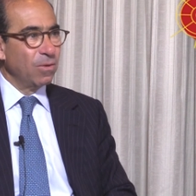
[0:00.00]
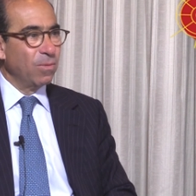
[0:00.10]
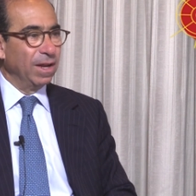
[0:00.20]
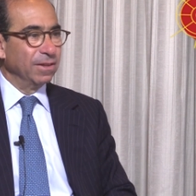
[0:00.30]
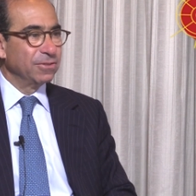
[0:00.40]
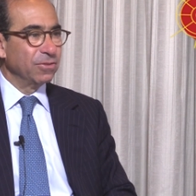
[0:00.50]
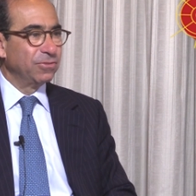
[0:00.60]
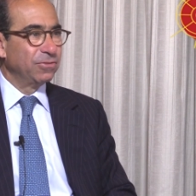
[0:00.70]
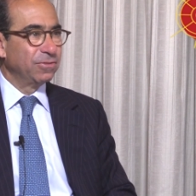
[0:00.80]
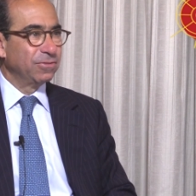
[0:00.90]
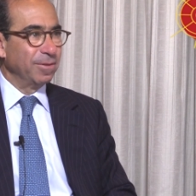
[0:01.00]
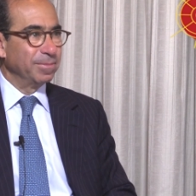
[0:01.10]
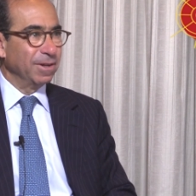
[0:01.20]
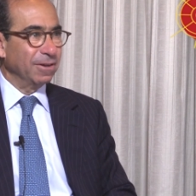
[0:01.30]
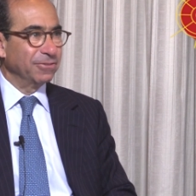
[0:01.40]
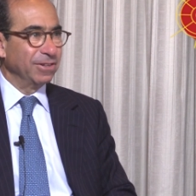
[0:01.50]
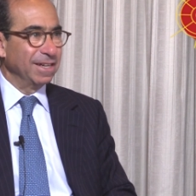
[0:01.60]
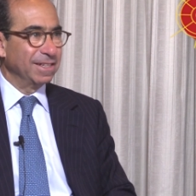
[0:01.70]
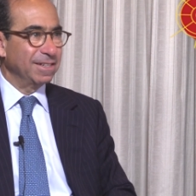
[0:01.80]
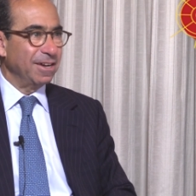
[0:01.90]
Well, there's no Trump doctrine
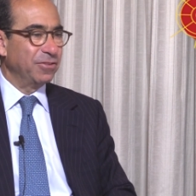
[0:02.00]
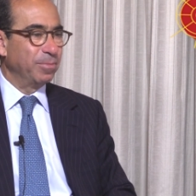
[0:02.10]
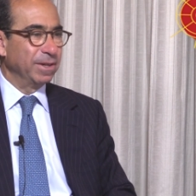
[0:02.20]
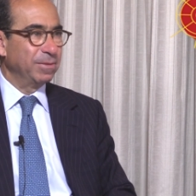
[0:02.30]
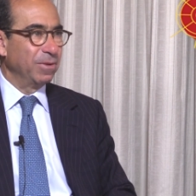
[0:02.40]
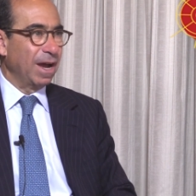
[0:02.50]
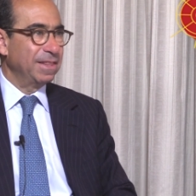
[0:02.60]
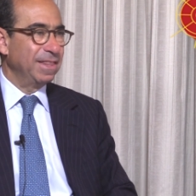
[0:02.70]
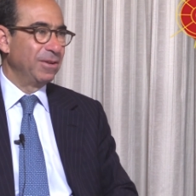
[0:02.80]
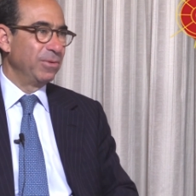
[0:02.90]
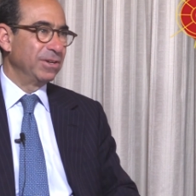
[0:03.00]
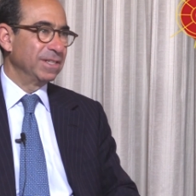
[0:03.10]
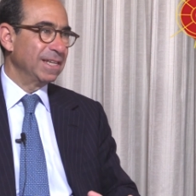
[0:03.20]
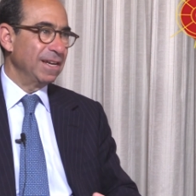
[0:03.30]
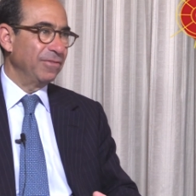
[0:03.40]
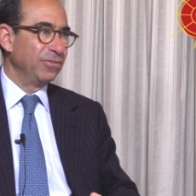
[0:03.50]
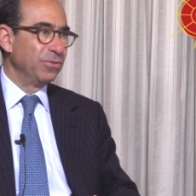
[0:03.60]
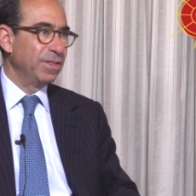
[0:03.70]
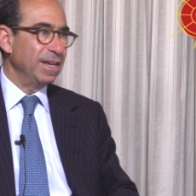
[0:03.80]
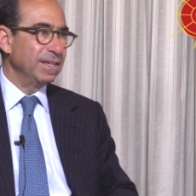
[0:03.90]
as such, but I think we could say a few
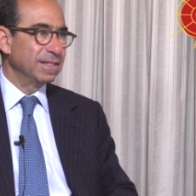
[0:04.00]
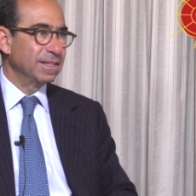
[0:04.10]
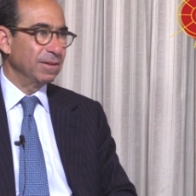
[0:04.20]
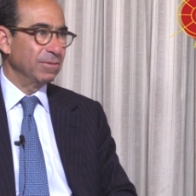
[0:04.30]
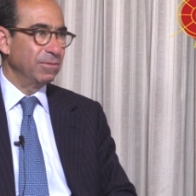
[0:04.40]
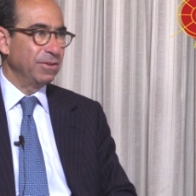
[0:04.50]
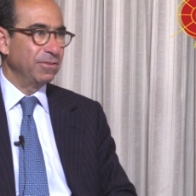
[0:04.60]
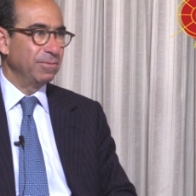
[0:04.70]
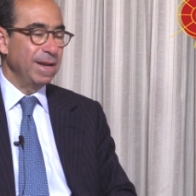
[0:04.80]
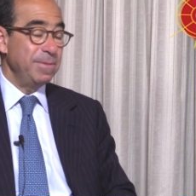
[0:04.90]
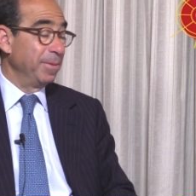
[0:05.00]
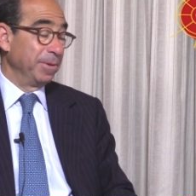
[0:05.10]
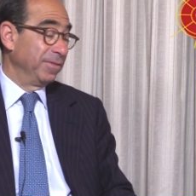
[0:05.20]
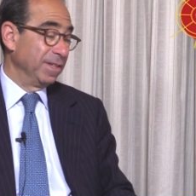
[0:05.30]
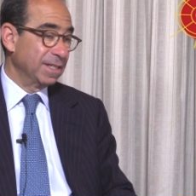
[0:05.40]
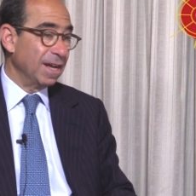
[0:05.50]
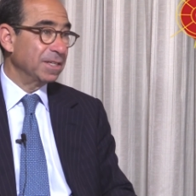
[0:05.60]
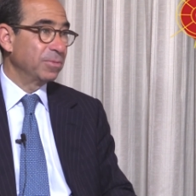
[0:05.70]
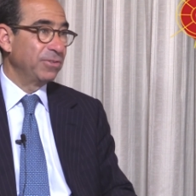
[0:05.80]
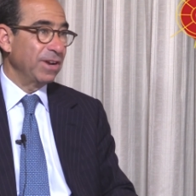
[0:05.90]
things which many people have
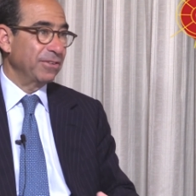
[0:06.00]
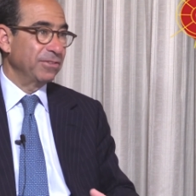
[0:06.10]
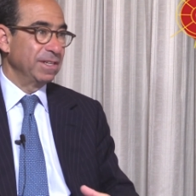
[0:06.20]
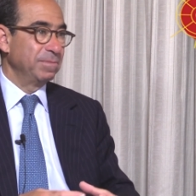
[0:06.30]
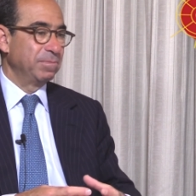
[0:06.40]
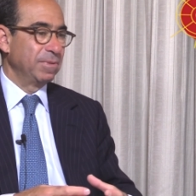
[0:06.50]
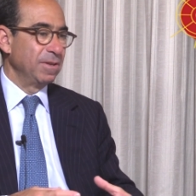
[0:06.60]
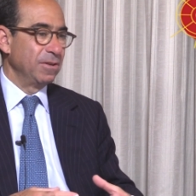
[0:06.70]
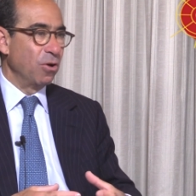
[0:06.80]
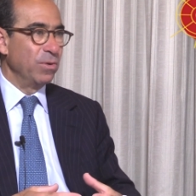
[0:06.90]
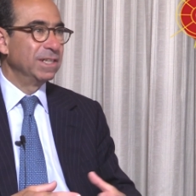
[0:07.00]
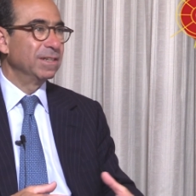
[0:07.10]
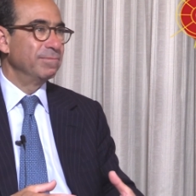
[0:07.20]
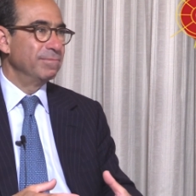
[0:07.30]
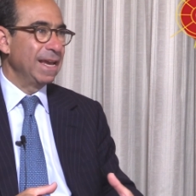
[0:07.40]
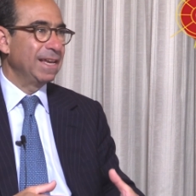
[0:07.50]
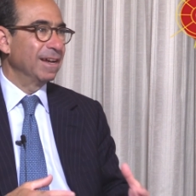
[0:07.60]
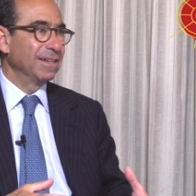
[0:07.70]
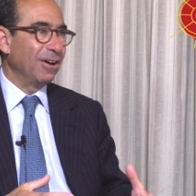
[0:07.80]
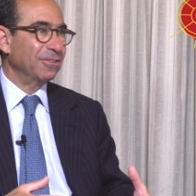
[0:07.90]
discussed, which actually go into
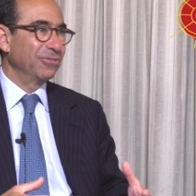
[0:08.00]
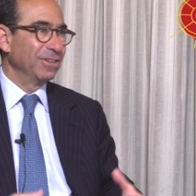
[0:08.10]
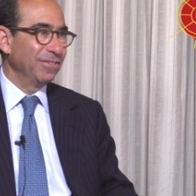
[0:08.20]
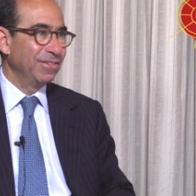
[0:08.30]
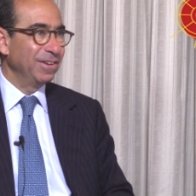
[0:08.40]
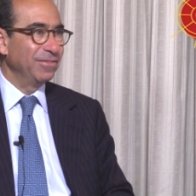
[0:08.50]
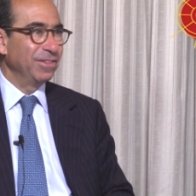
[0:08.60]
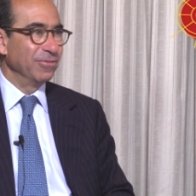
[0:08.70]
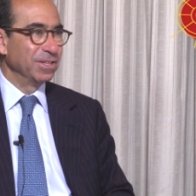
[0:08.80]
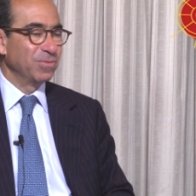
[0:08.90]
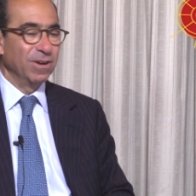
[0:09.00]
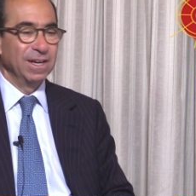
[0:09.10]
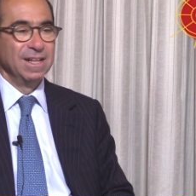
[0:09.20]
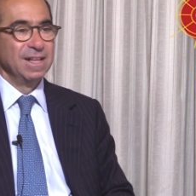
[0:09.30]
making a doctrine if there is one.